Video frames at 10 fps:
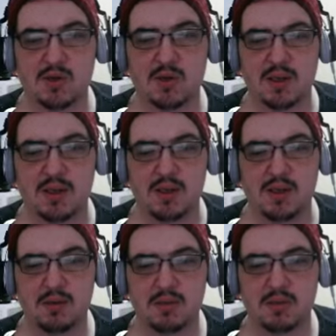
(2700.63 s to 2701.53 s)
jelly,
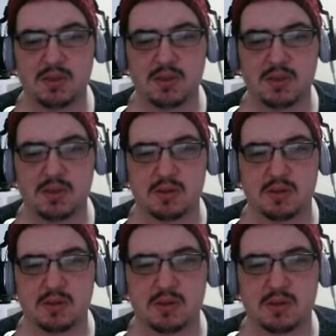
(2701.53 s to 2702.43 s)
which is good.
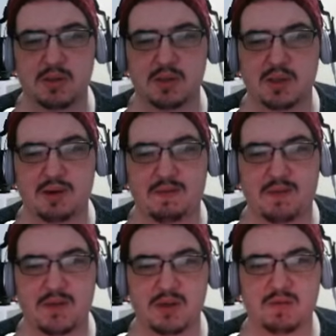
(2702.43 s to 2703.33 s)
There's a lot of fishy
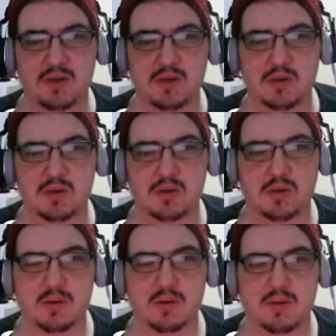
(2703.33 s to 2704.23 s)
fish,
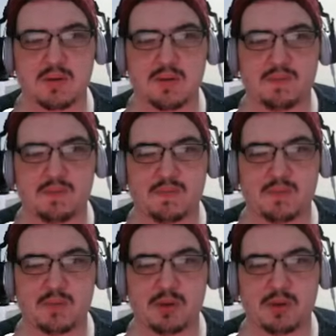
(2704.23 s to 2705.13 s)

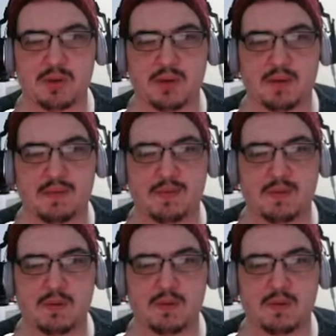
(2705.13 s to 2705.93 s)
which are helpful.